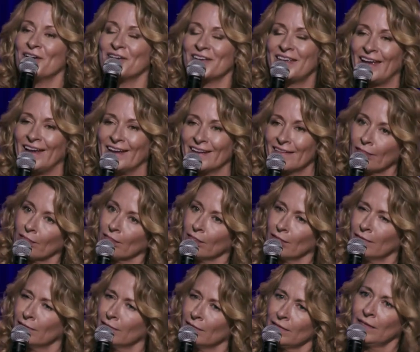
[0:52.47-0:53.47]
you can't,
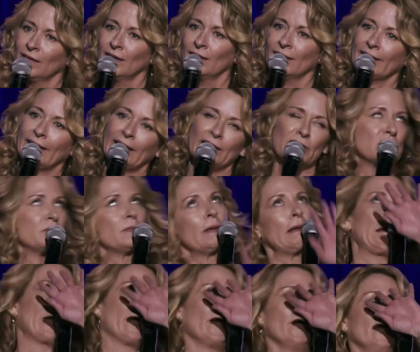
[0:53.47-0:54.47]
can't just be
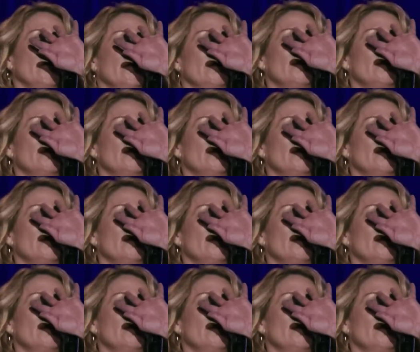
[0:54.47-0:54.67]
like, oh